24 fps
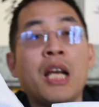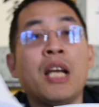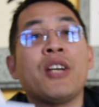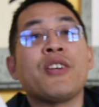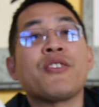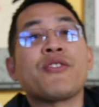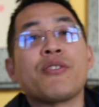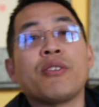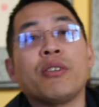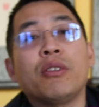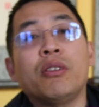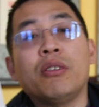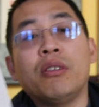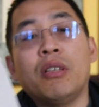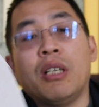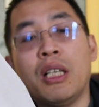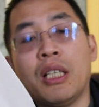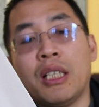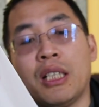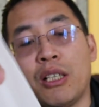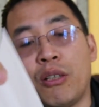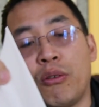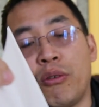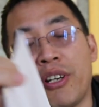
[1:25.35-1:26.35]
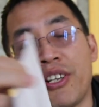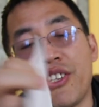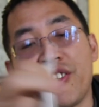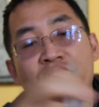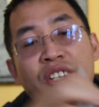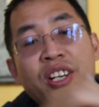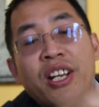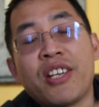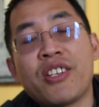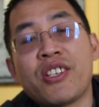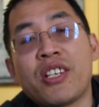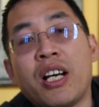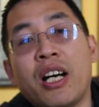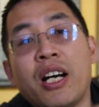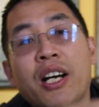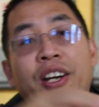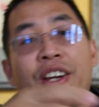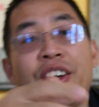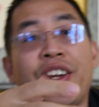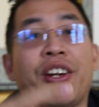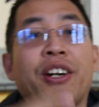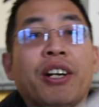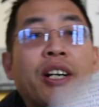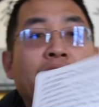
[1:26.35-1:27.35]
So the questions are
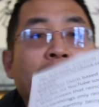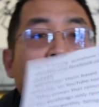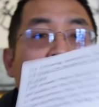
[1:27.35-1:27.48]
here.